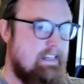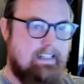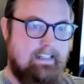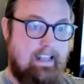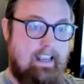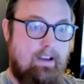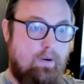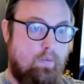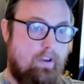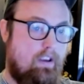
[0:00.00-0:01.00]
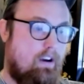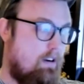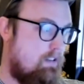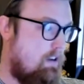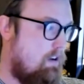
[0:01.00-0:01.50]
Today we
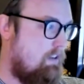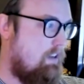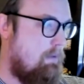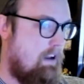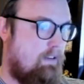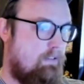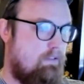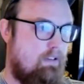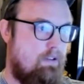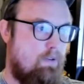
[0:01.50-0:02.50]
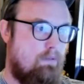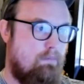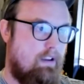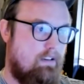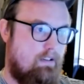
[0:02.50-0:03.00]
are talking about your
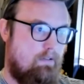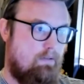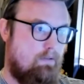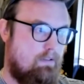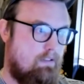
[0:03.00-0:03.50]
menu.